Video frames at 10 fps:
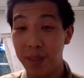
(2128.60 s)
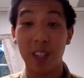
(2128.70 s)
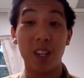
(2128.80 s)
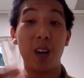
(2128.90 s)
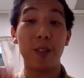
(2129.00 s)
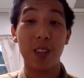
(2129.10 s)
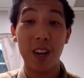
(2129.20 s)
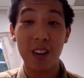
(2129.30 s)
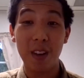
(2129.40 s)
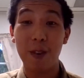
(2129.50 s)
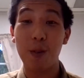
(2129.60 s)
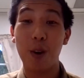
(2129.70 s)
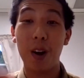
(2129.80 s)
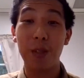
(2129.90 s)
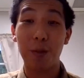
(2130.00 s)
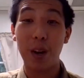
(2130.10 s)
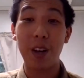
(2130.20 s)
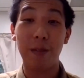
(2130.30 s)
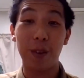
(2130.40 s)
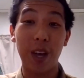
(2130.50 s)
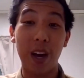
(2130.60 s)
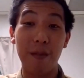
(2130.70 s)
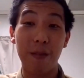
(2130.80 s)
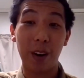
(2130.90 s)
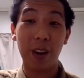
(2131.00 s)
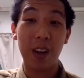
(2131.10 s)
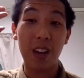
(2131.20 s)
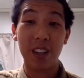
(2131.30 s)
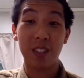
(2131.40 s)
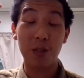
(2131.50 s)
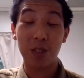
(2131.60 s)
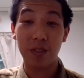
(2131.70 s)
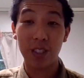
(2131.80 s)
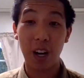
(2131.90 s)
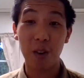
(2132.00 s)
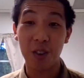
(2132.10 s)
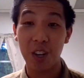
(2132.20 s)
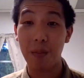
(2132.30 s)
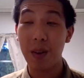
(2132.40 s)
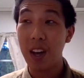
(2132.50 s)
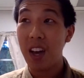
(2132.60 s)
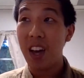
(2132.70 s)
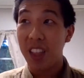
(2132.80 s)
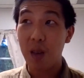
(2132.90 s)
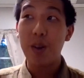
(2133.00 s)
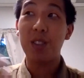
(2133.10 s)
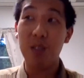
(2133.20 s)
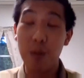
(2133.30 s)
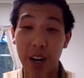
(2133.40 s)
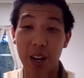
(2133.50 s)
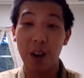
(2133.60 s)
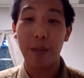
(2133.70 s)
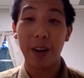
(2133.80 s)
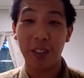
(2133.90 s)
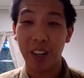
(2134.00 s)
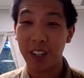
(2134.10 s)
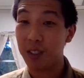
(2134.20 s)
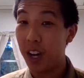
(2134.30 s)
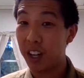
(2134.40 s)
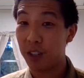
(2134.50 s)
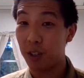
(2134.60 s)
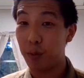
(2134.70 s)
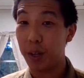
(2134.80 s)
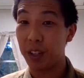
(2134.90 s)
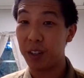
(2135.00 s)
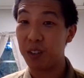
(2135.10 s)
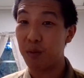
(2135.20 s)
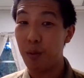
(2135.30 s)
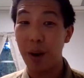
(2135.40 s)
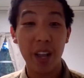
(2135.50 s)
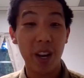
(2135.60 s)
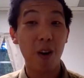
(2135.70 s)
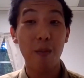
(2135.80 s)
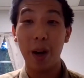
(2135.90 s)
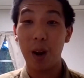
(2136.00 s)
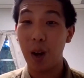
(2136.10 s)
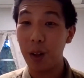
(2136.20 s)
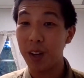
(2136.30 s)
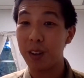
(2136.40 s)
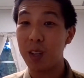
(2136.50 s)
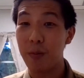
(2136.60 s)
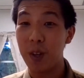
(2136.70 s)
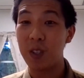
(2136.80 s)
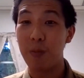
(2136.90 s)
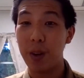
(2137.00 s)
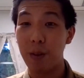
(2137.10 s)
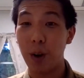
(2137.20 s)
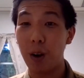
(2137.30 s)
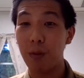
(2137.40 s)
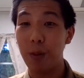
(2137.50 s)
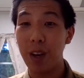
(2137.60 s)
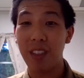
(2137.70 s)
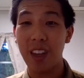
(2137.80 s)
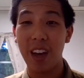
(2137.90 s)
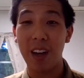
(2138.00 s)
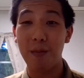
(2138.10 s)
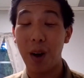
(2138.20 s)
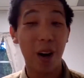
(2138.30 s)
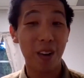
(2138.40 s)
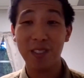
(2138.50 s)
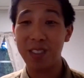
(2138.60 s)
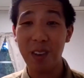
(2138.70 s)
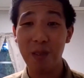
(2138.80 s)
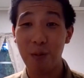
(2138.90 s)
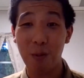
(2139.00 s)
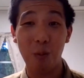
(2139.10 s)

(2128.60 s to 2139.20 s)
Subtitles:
because all of a sudden, if you are in the running for that very exclusive scholarship, then we do want to know about your extracurriculars. We want to know about all the activities you've been involved with, and honestly,